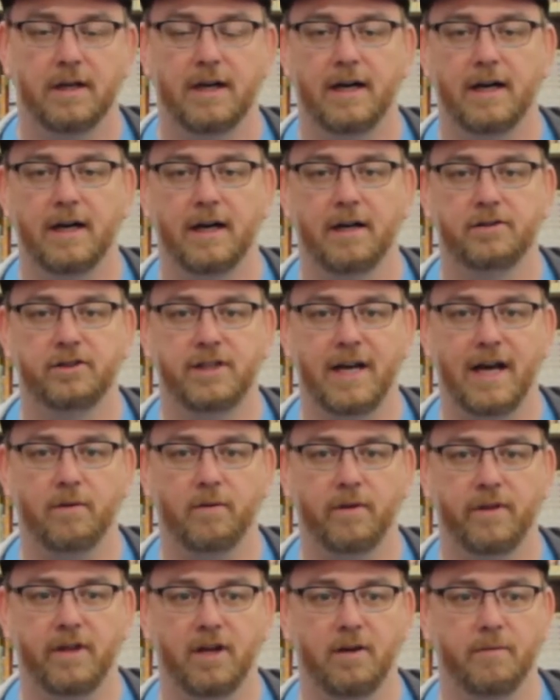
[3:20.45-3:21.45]
Uh,
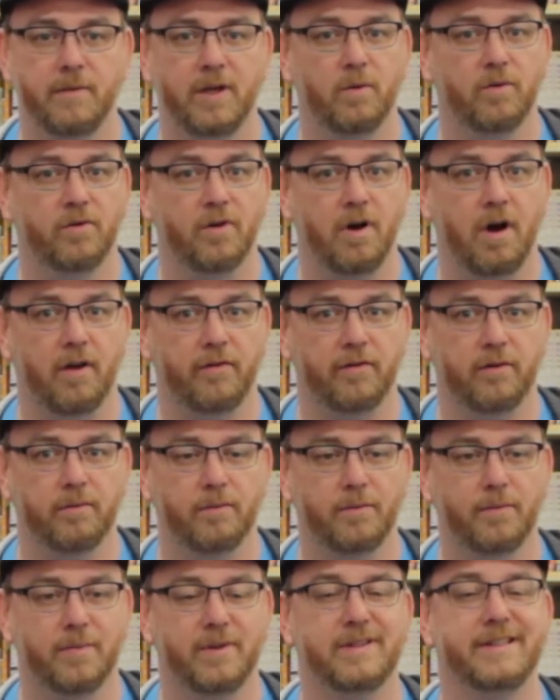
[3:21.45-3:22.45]
chatting with him, he was
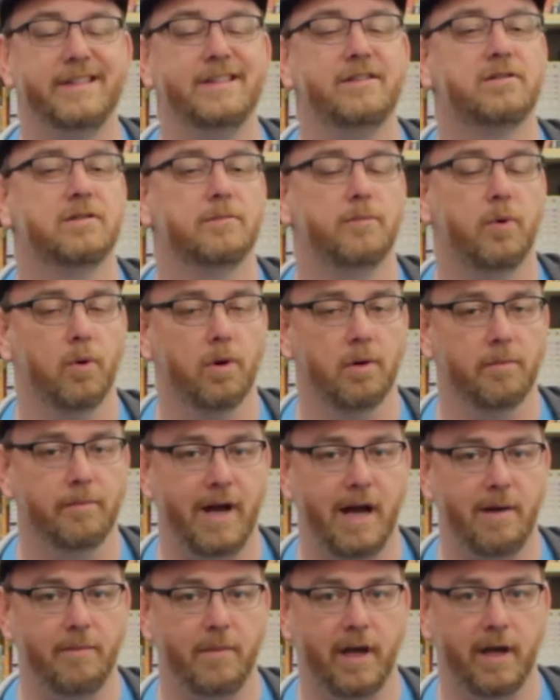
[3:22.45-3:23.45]
awesome. Please support
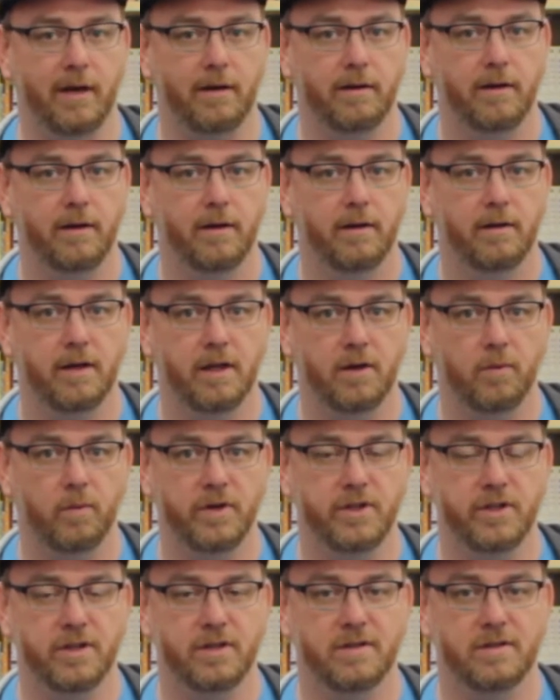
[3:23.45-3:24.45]
Batman and
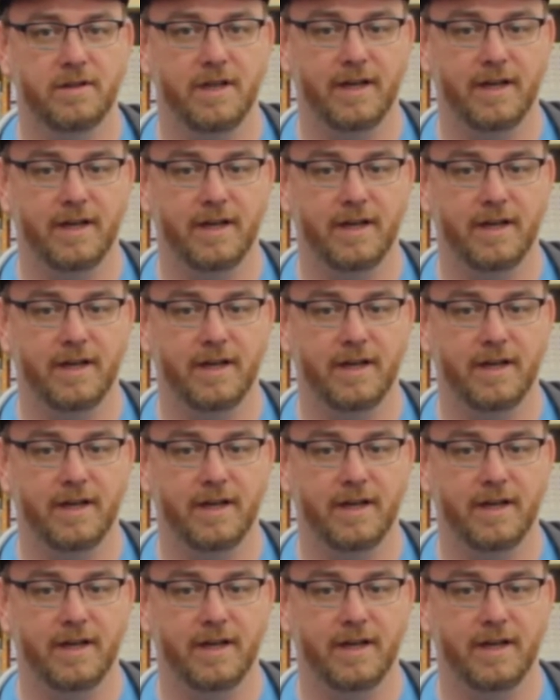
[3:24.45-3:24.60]
Witches.